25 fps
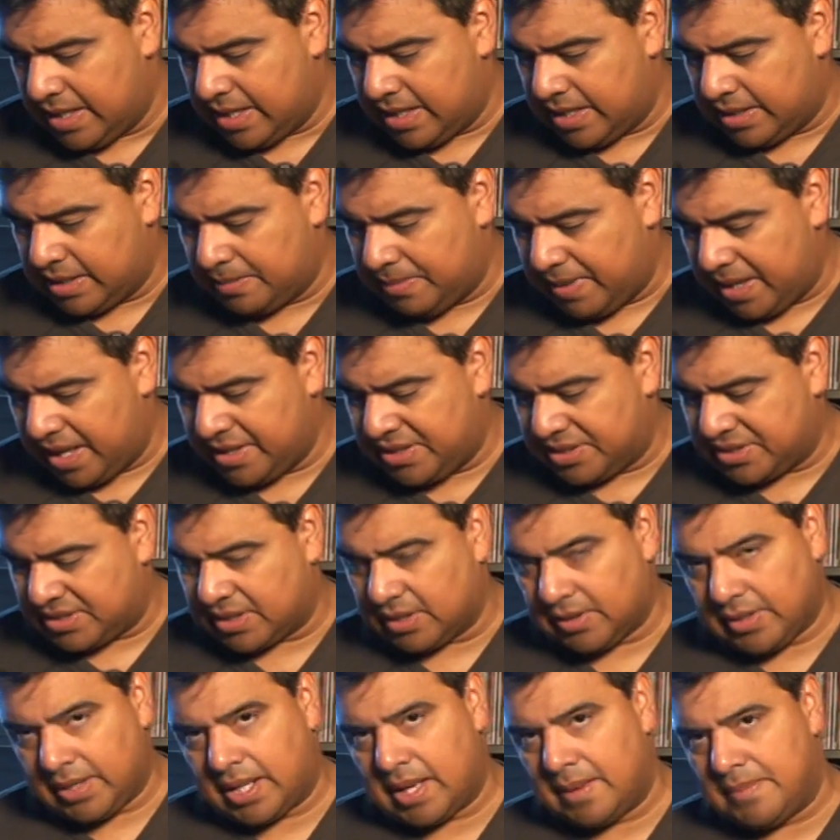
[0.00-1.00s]
and the band just
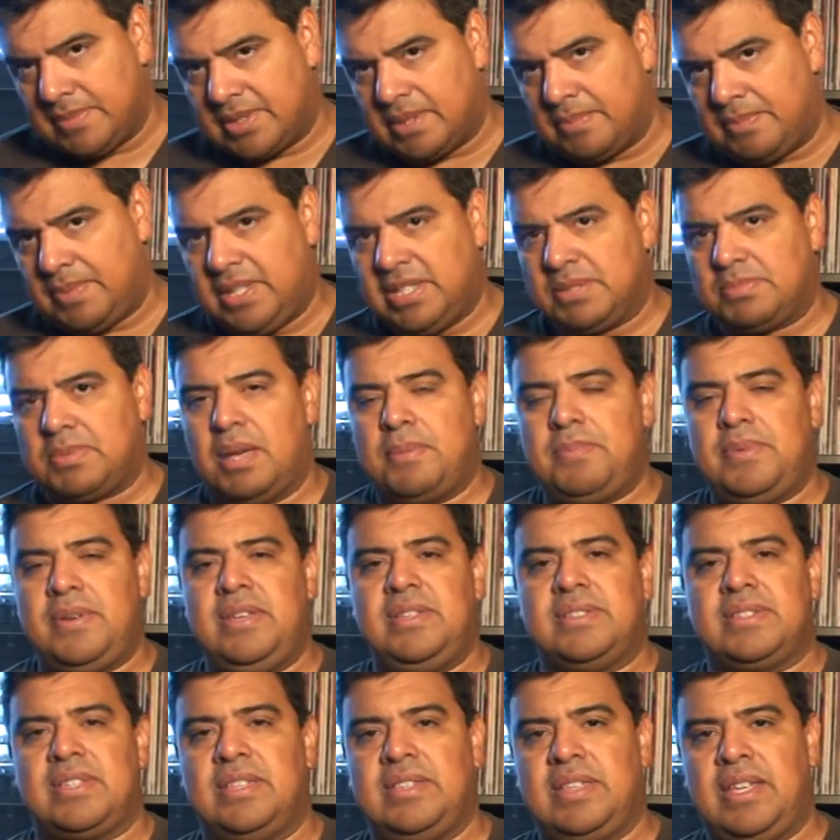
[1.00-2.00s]
slowly comes in piece by
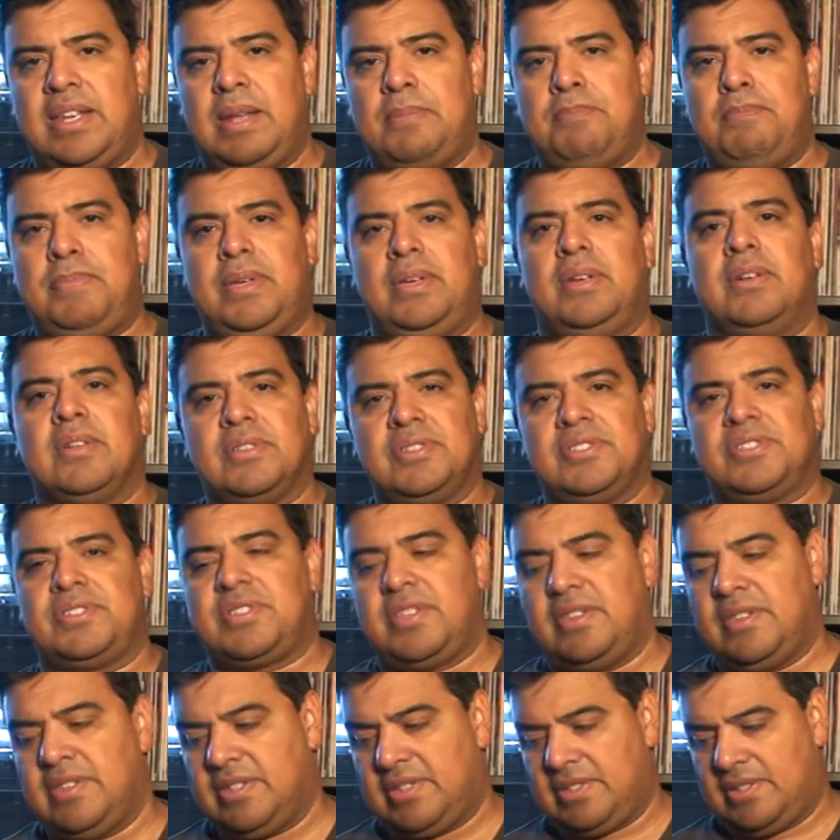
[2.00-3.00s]
piece, and then it builds
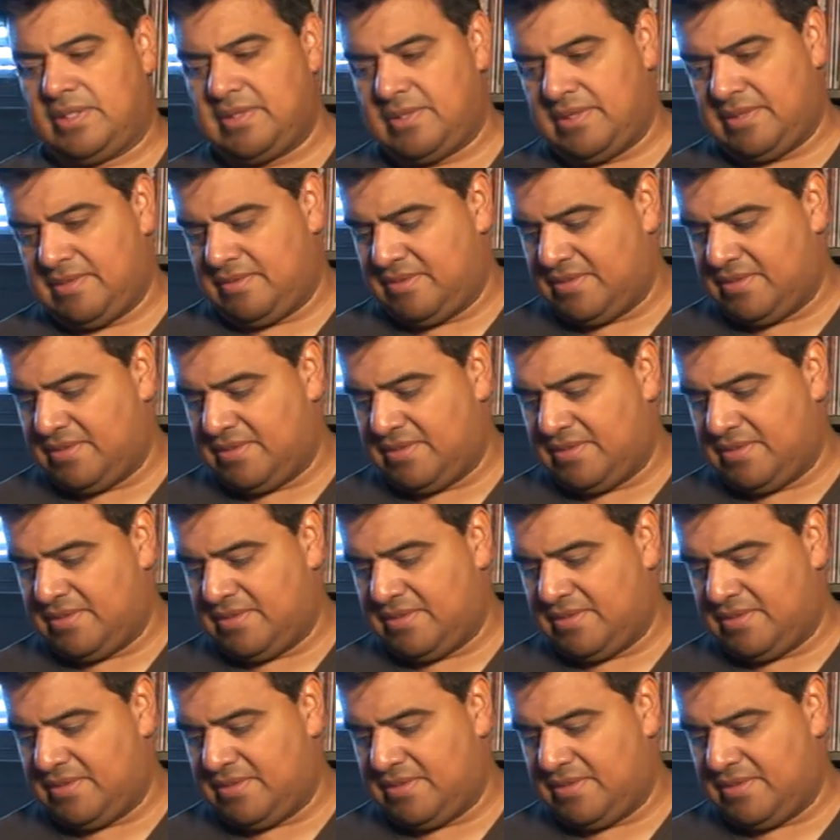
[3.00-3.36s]
to this